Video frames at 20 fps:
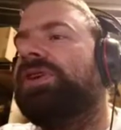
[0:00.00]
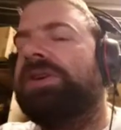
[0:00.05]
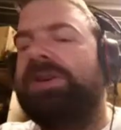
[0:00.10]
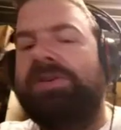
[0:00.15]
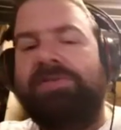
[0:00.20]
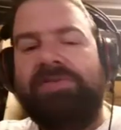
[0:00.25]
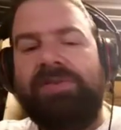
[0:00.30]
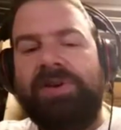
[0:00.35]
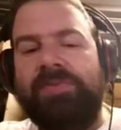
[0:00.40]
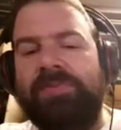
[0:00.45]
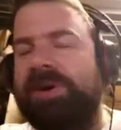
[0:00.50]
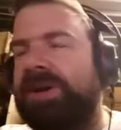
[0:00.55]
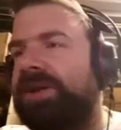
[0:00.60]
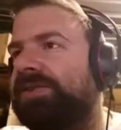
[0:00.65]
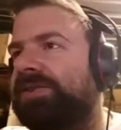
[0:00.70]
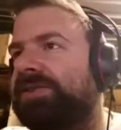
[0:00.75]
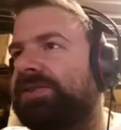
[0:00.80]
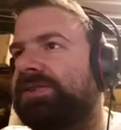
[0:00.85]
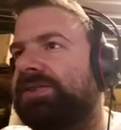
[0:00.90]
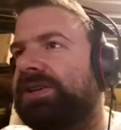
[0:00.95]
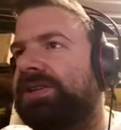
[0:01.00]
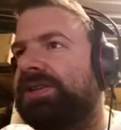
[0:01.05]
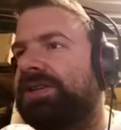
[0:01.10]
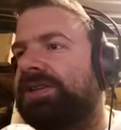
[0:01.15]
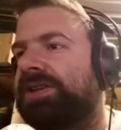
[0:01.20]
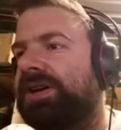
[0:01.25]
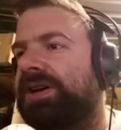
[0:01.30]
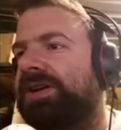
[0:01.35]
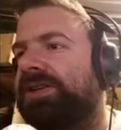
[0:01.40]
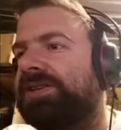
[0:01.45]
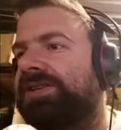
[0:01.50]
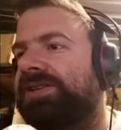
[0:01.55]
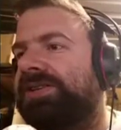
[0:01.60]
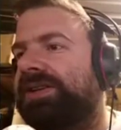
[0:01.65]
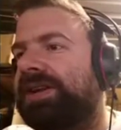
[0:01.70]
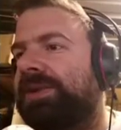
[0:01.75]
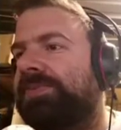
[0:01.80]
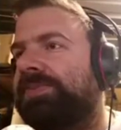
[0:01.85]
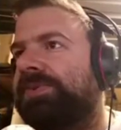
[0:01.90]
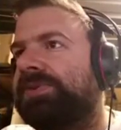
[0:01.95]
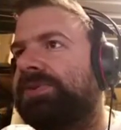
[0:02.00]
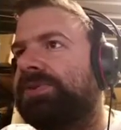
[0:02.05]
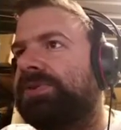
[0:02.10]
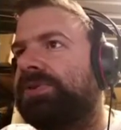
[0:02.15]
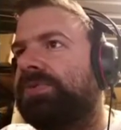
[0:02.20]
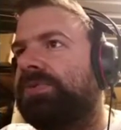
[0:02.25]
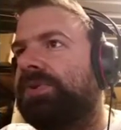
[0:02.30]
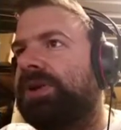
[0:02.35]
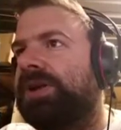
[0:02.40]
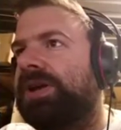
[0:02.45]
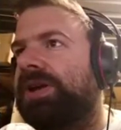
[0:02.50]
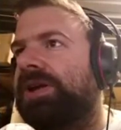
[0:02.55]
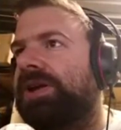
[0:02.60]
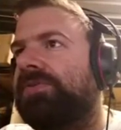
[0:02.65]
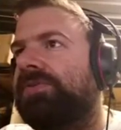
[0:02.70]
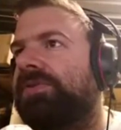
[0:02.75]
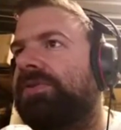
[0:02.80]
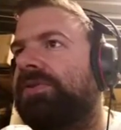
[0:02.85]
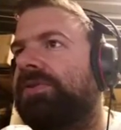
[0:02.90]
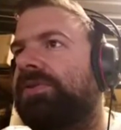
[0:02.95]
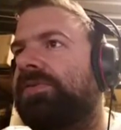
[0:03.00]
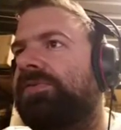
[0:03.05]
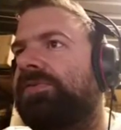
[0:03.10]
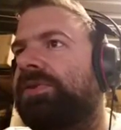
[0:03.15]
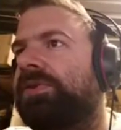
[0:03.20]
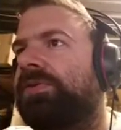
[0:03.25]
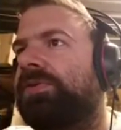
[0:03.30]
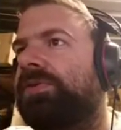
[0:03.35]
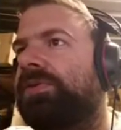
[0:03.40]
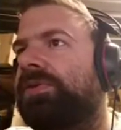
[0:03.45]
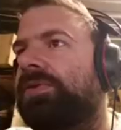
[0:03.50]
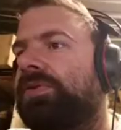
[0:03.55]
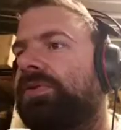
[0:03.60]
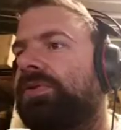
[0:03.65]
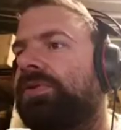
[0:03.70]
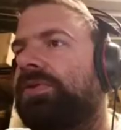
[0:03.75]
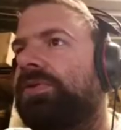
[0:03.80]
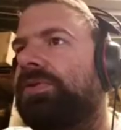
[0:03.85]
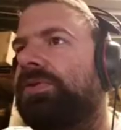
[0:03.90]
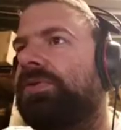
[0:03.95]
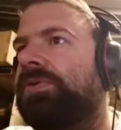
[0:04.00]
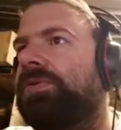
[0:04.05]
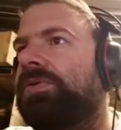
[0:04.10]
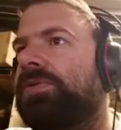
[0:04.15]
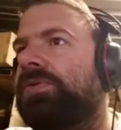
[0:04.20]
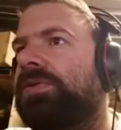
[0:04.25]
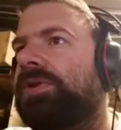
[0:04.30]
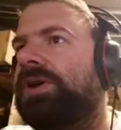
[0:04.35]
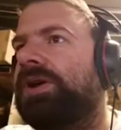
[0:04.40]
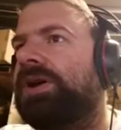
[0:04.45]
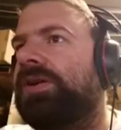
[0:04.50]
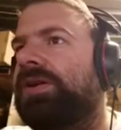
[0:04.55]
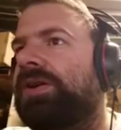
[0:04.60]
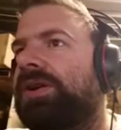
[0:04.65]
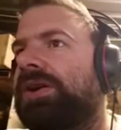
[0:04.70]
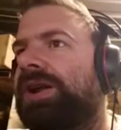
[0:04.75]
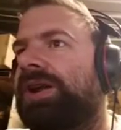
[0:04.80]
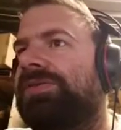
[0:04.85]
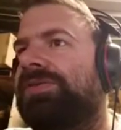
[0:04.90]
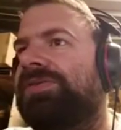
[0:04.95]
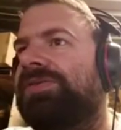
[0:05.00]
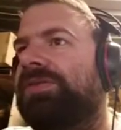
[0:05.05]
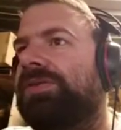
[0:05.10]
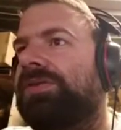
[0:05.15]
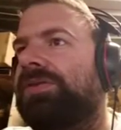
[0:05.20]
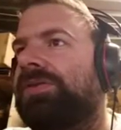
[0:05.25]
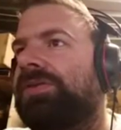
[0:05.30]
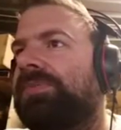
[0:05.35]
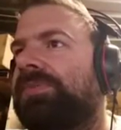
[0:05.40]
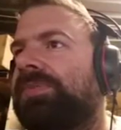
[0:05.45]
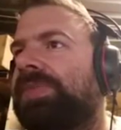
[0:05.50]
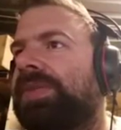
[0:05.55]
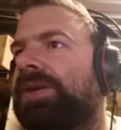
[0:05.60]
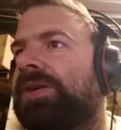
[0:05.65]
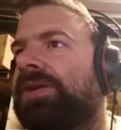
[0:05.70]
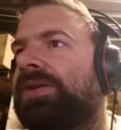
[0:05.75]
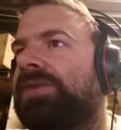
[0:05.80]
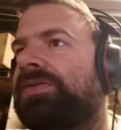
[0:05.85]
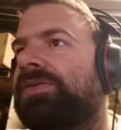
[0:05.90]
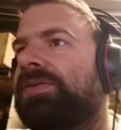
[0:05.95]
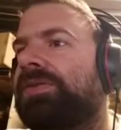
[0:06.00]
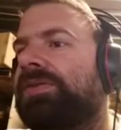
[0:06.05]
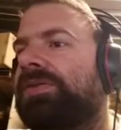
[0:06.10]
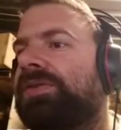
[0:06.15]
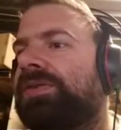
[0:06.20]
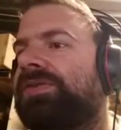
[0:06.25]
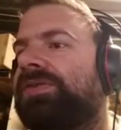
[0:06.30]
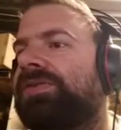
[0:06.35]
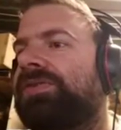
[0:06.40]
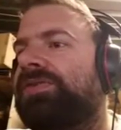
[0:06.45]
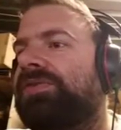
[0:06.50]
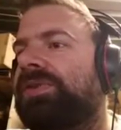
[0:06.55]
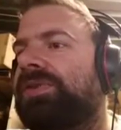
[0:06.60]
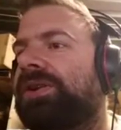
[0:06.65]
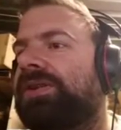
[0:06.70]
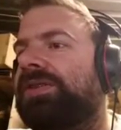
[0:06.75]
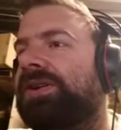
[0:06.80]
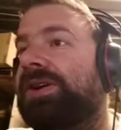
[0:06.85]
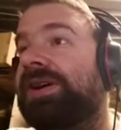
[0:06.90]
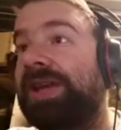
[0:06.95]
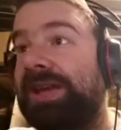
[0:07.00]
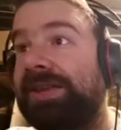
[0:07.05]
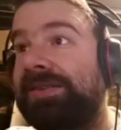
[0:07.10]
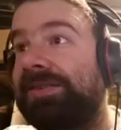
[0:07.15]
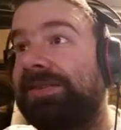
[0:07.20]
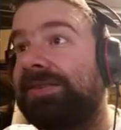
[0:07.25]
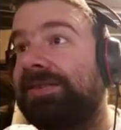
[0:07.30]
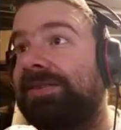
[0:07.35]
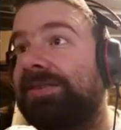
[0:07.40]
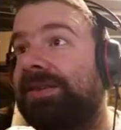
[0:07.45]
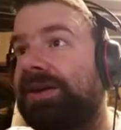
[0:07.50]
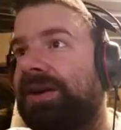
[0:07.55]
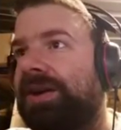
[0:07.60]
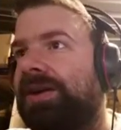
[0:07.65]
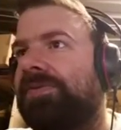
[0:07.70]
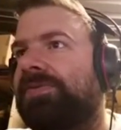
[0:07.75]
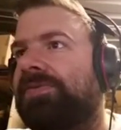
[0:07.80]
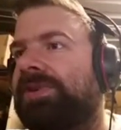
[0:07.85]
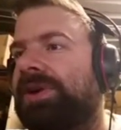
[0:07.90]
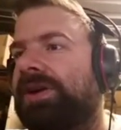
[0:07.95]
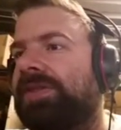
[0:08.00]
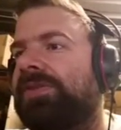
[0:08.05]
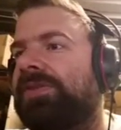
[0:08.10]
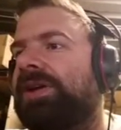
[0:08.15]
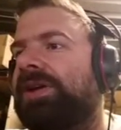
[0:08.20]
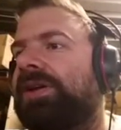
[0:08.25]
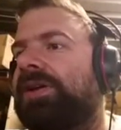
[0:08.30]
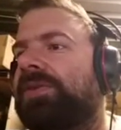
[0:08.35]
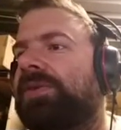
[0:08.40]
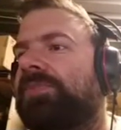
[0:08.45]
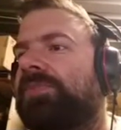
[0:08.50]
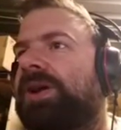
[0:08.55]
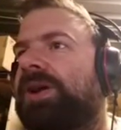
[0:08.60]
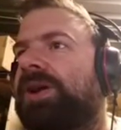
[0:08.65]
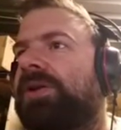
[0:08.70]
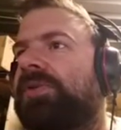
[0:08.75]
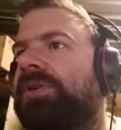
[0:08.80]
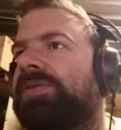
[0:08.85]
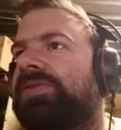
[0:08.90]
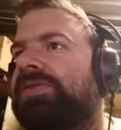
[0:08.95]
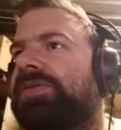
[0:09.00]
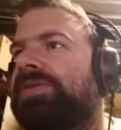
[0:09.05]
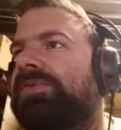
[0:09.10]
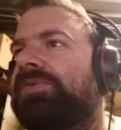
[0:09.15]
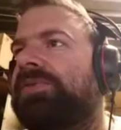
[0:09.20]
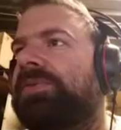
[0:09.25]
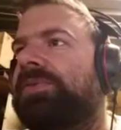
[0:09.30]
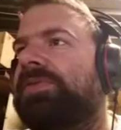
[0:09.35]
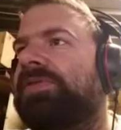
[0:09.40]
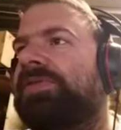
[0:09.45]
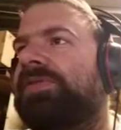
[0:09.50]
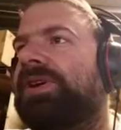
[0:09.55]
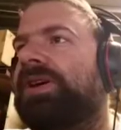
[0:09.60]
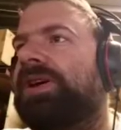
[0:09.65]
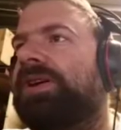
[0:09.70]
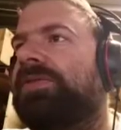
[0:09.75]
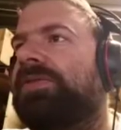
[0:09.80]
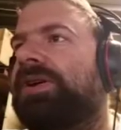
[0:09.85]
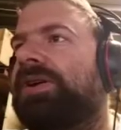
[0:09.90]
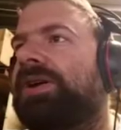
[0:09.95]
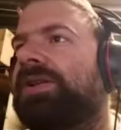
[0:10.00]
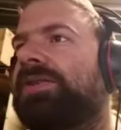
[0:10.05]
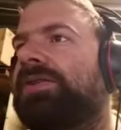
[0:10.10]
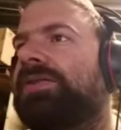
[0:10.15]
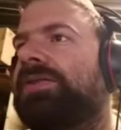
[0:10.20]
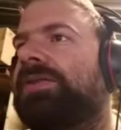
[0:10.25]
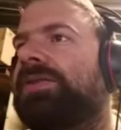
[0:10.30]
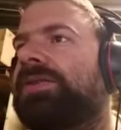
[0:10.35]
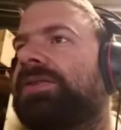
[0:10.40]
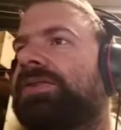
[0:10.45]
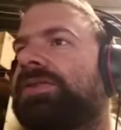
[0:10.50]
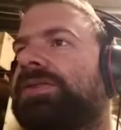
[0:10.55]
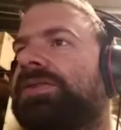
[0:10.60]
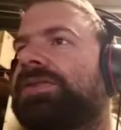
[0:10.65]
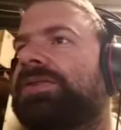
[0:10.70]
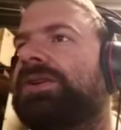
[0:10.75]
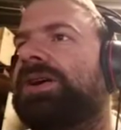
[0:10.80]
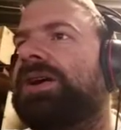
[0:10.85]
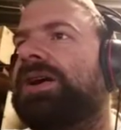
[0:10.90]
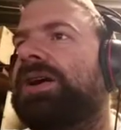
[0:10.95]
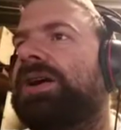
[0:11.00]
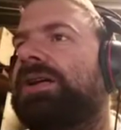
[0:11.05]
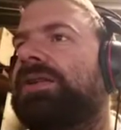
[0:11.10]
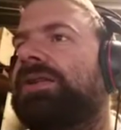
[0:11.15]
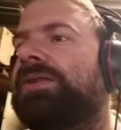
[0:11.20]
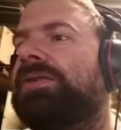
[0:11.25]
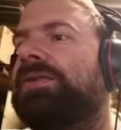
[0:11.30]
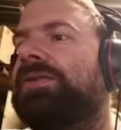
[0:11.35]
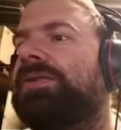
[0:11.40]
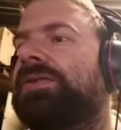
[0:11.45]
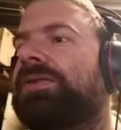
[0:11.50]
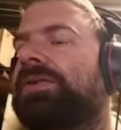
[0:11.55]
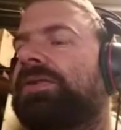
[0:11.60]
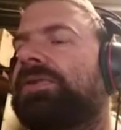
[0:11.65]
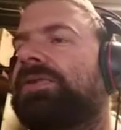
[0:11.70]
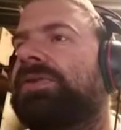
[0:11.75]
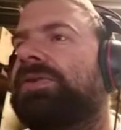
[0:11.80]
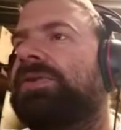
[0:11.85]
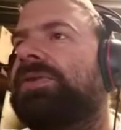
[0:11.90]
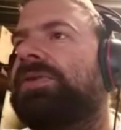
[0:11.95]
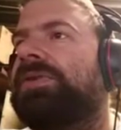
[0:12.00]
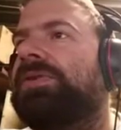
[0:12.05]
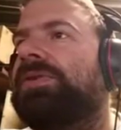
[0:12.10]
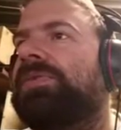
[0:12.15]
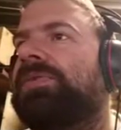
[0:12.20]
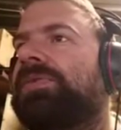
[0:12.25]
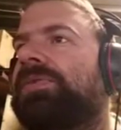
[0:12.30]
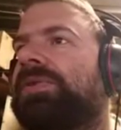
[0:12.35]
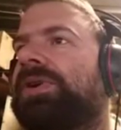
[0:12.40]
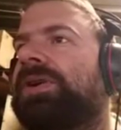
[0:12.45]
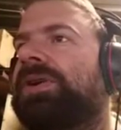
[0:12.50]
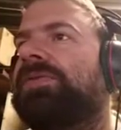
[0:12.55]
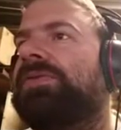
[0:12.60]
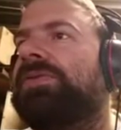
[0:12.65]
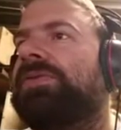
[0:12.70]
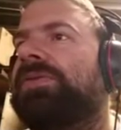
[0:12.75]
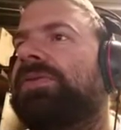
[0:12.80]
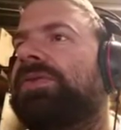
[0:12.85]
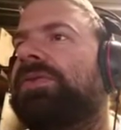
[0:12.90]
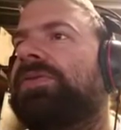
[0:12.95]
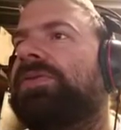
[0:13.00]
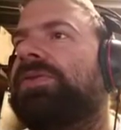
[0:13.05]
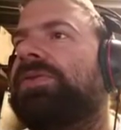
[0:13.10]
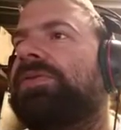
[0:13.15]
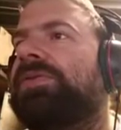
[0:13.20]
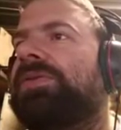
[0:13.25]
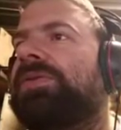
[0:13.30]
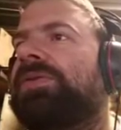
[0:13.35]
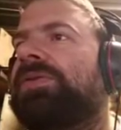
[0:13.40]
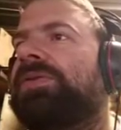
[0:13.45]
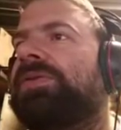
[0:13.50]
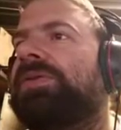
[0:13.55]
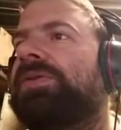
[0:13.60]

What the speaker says: if I press Z, it kind of snaps to whatever view you are close to. So this is front, I guess? Yeah, front. But I want to see from the side, right? Side. Oh, front. No, you're wrong.